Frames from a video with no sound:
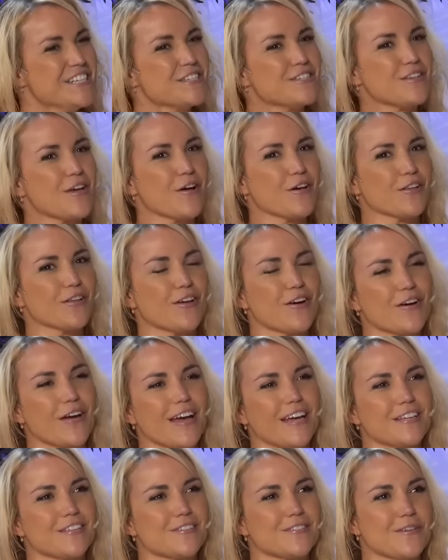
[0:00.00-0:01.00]
so
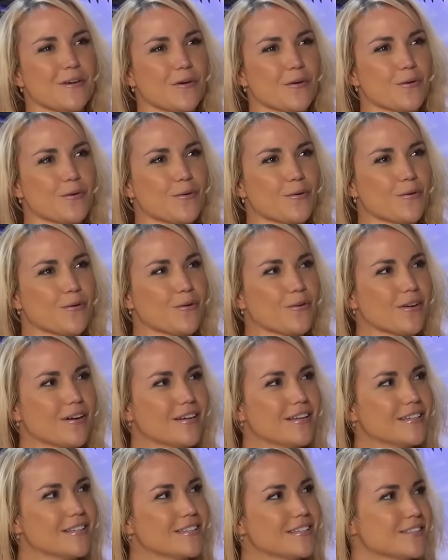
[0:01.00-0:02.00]
okay. So
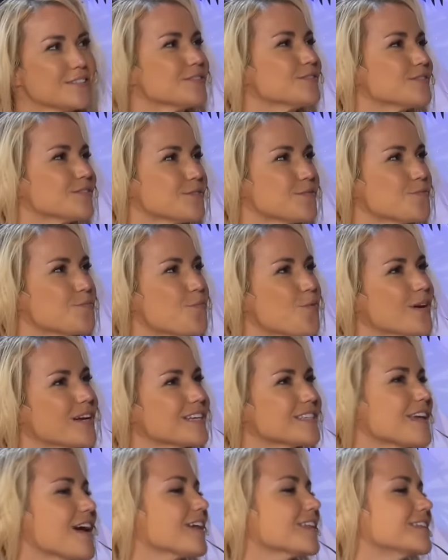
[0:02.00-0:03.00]
what
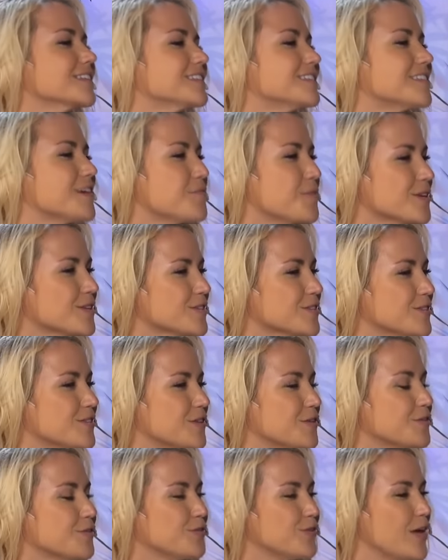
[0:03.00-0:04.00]
exactly did they mention
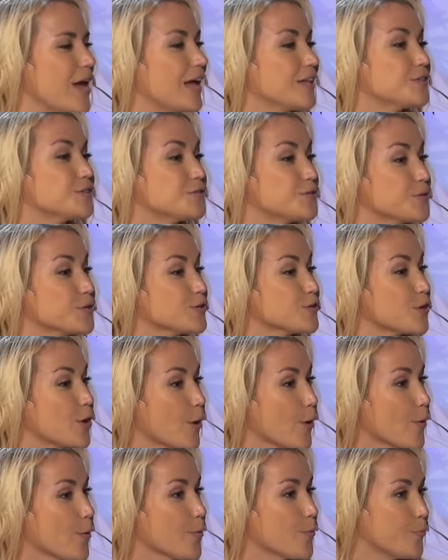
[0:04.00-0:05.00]
to you? Did they had to do a
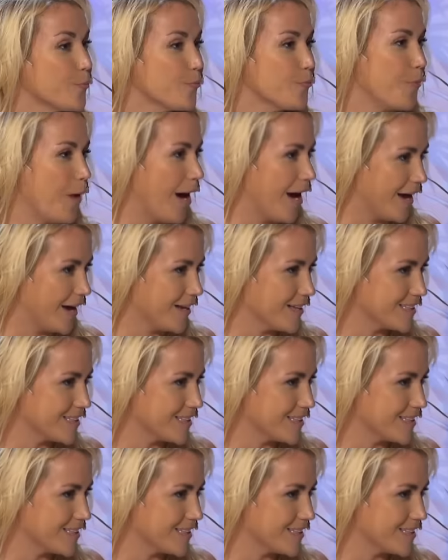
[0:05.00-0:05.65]
show? Why?